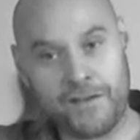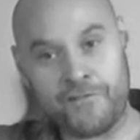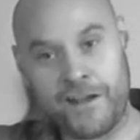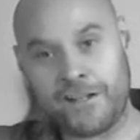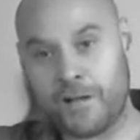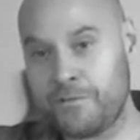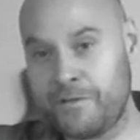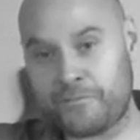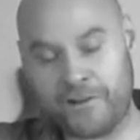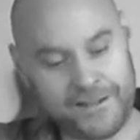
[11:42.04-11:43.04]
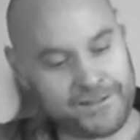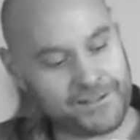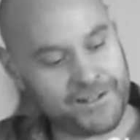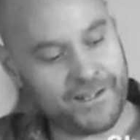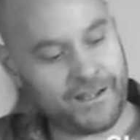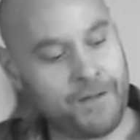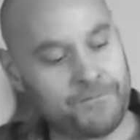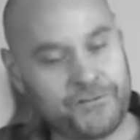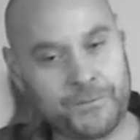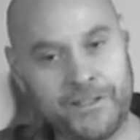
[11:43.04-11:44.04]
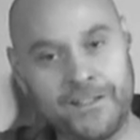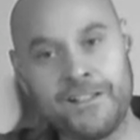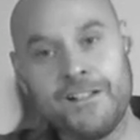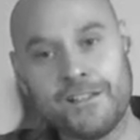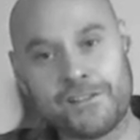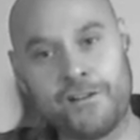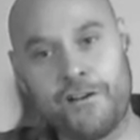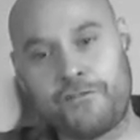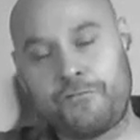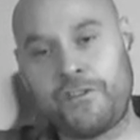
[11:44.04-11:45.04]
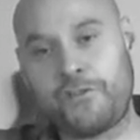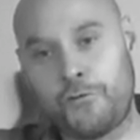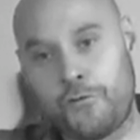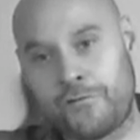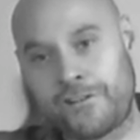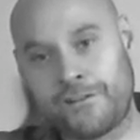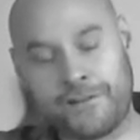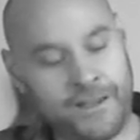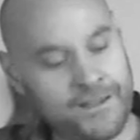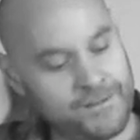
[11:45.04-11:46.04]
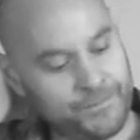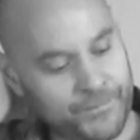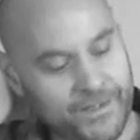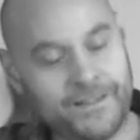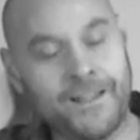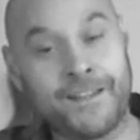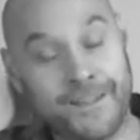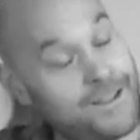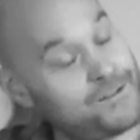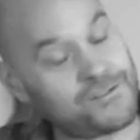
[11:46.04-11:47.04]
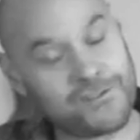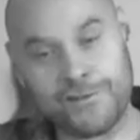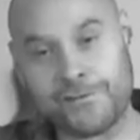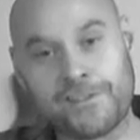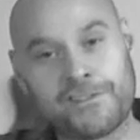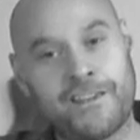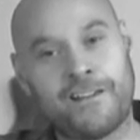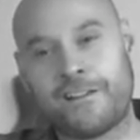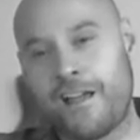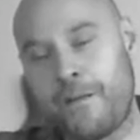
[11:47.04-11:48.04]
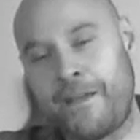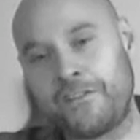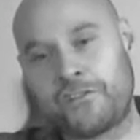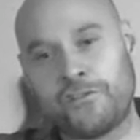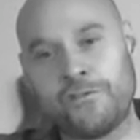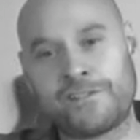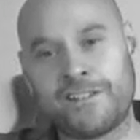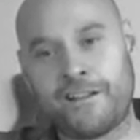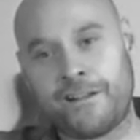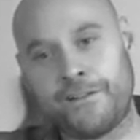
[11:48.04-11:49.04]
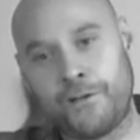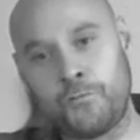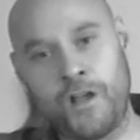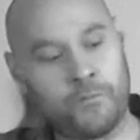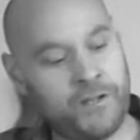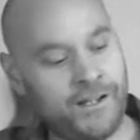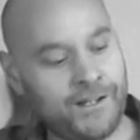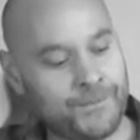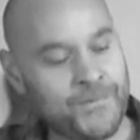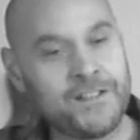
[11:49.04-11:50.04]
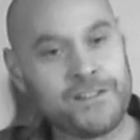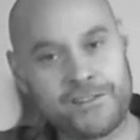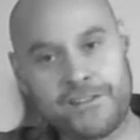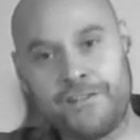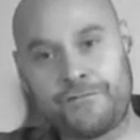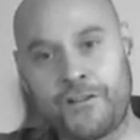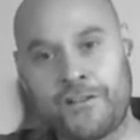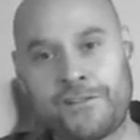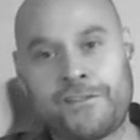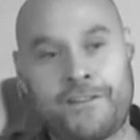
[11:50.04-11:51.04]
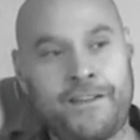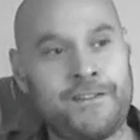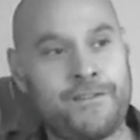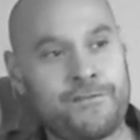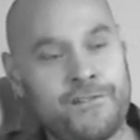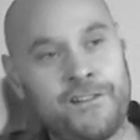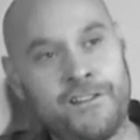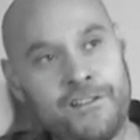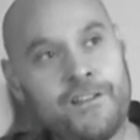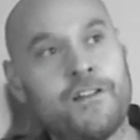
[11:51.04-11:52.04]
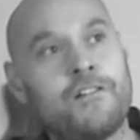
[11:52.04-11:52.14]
get ready. I've been practicing it comfortably, starting off with the chorus, okay? And again, excuse the singing, I'm going to hum out the tune so you kind of know where we are. C first, okay? 3,